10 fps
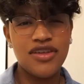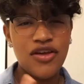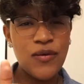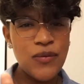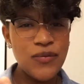
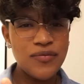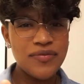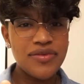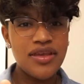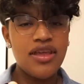Cool?
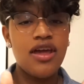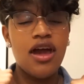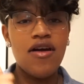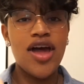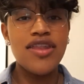
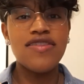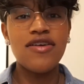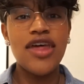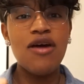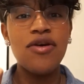All right,
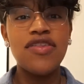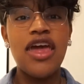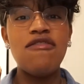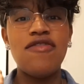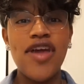so that was
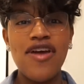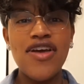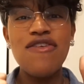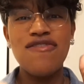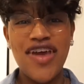a
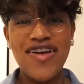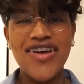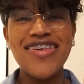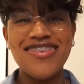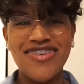very,
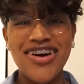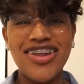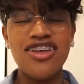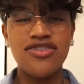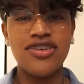very
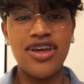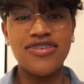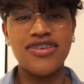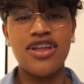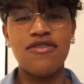short
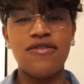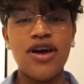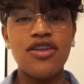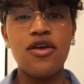introduction of what